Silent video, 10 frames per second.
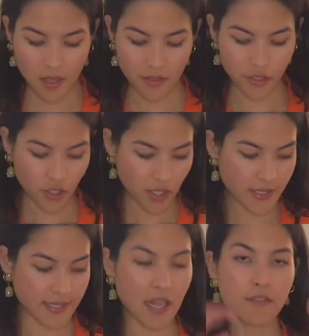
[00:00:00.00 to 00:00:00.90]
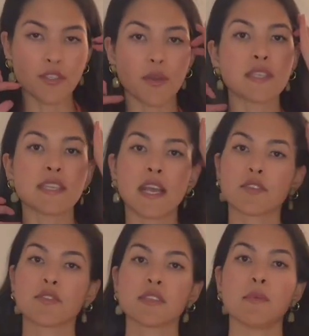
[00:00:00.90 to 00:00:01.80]
The shirt itself, so it's an
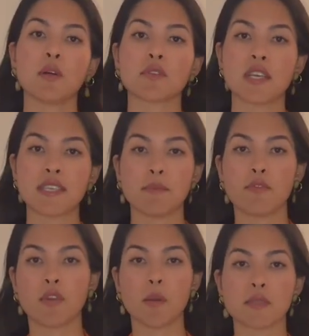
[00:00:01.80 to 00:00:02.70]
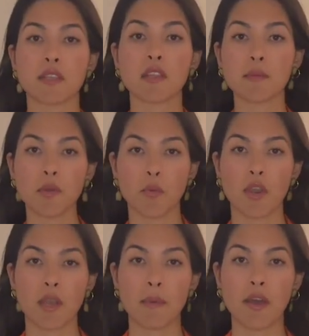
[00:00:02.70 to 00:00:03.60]
extra small, which I said before I was a little bit
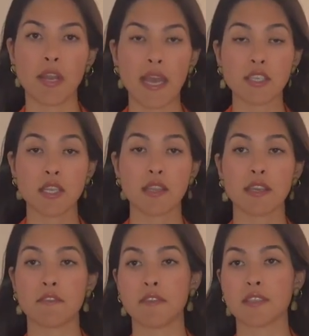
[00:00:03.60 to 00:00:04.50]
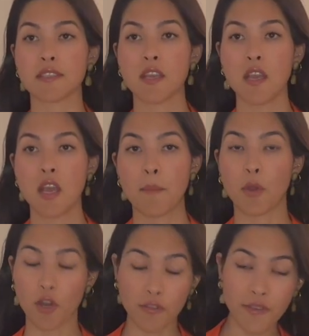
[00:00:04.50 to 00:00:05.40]
worried about. I actually think it fits
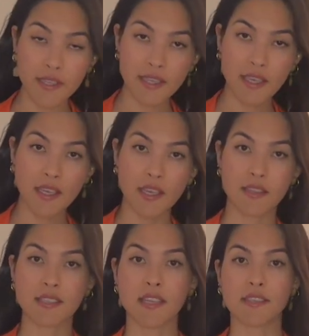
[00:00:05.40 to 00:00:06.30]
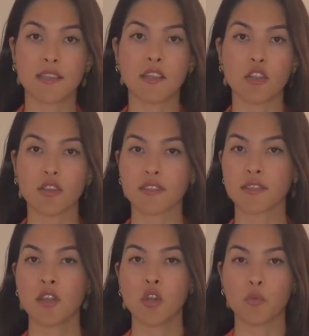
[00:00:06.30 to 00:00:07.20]
perfectly in the sense that it looks
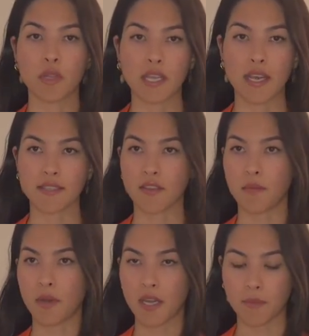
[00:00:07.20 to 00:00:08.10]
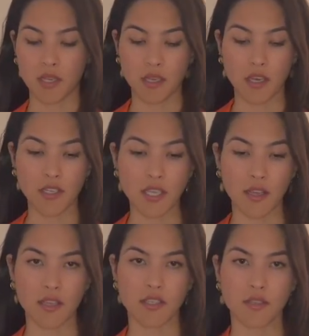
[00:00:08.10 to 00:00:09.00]
really nice on the body. I'm going to untuck
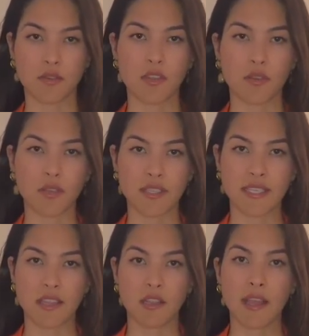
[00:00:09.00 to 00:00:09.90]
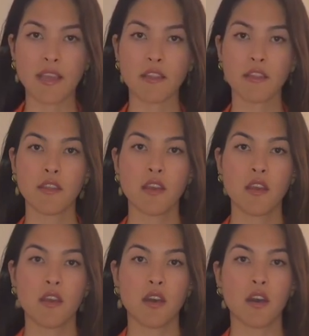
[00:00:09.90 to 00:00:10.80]
it so that you can see the length
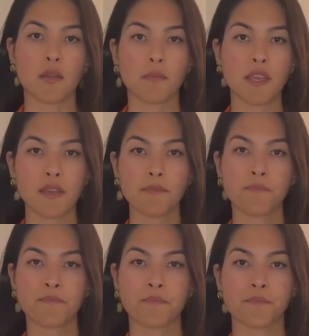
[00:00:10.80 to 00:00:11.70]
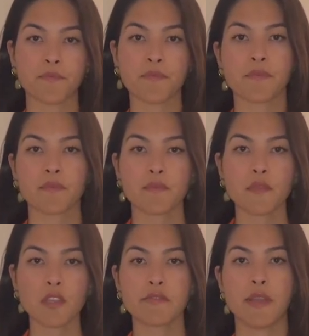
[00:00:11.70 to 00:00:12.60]
on me.
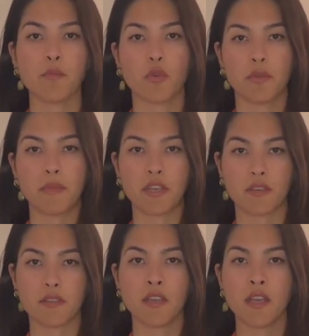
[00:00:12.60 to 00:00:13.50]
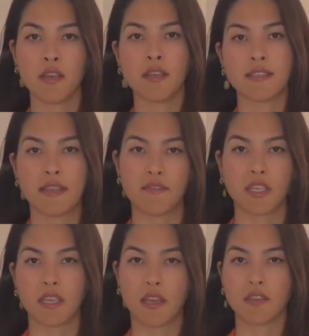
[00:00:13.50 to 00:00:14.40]
So I'm 1.79 meters
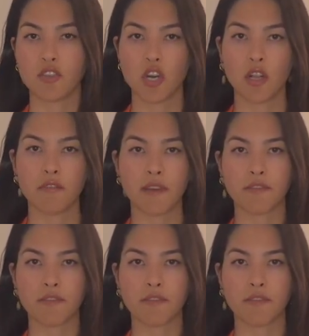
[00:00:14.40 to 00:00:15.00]
tall,